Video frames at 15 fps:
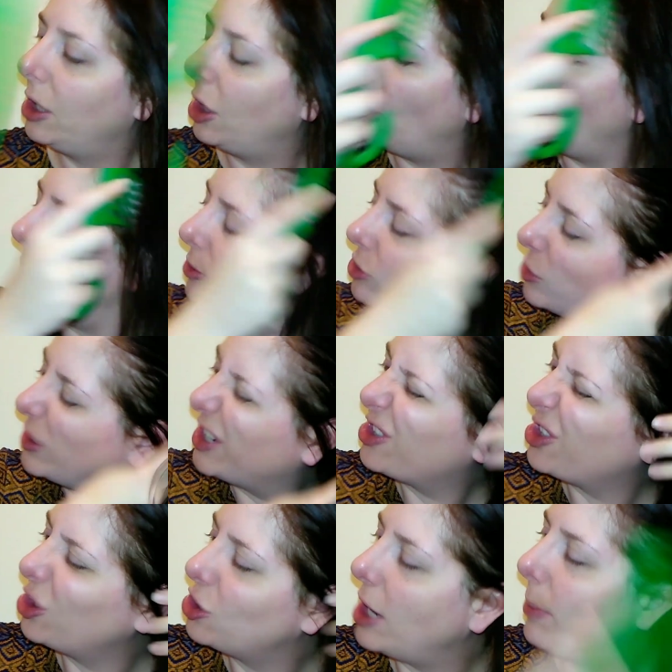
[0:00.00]
you know, a
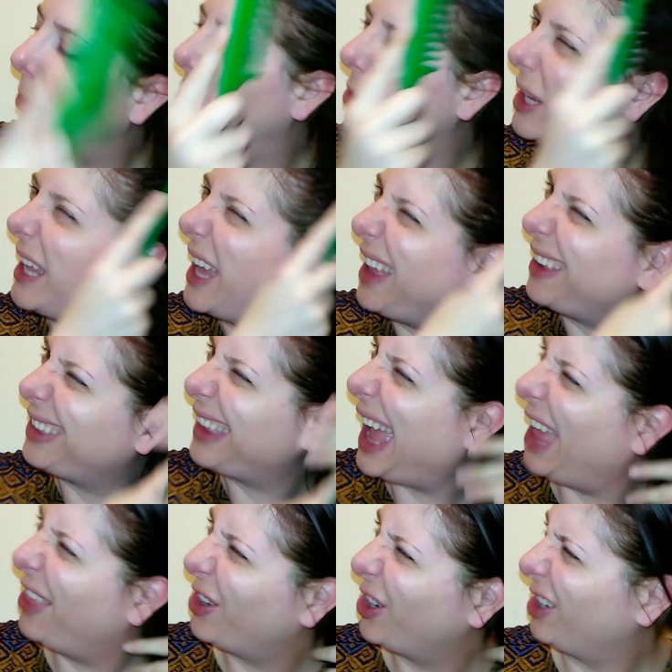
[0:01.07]
traditional shampoo to get a
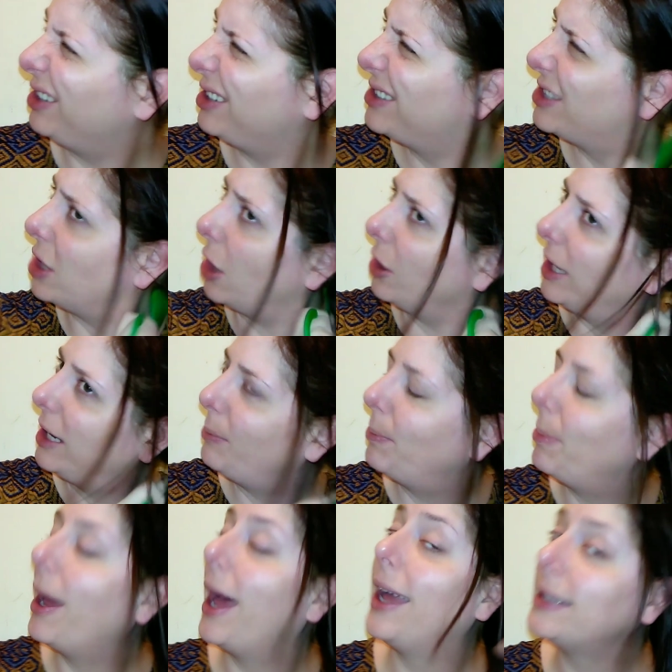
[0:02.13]
lather started,
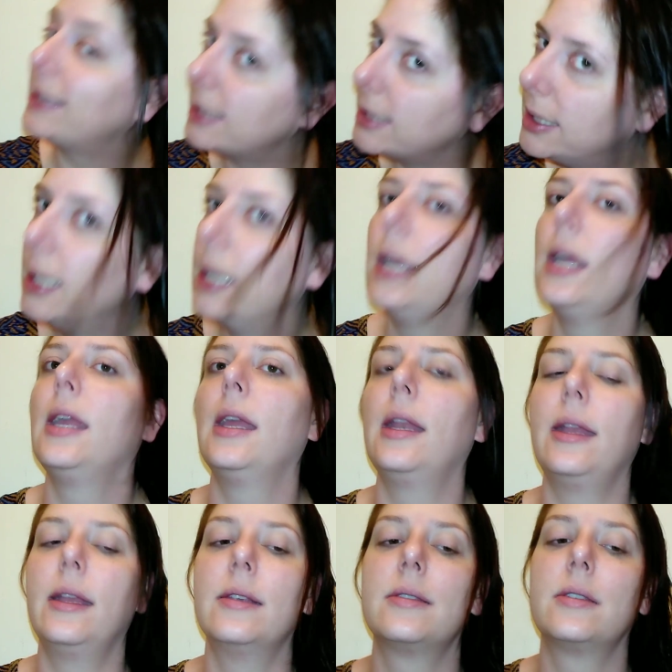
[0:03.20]
but
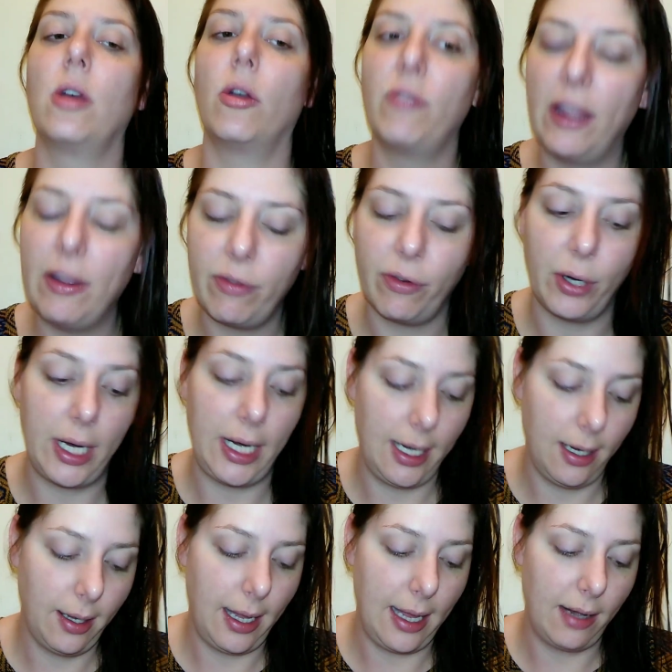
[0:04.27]
it is sulfate
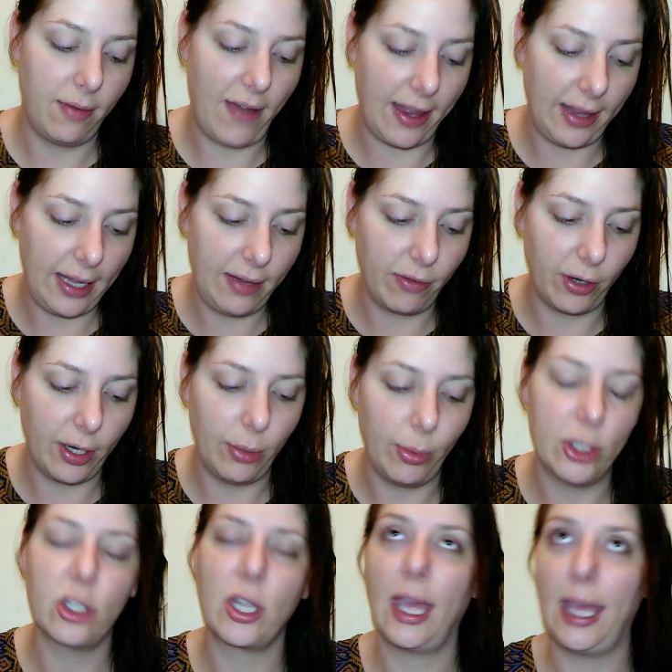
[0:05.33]
free and phthalate free,
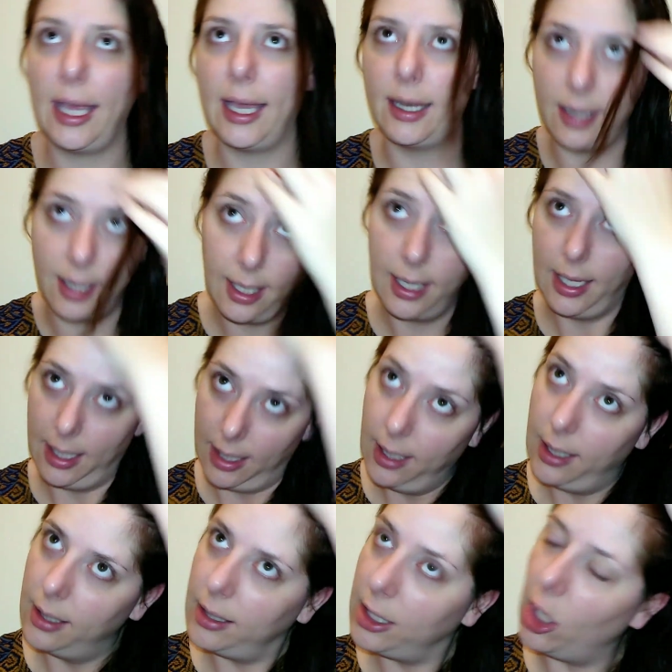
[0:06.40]
which can,
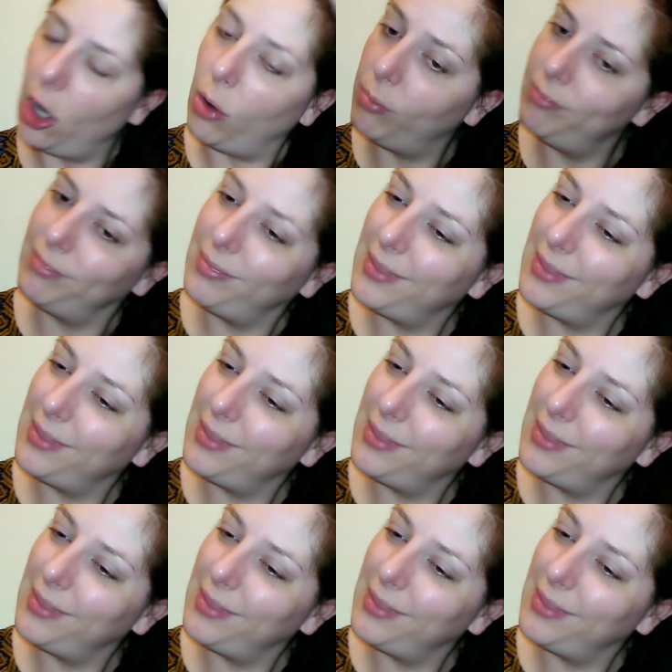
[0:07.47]
you know,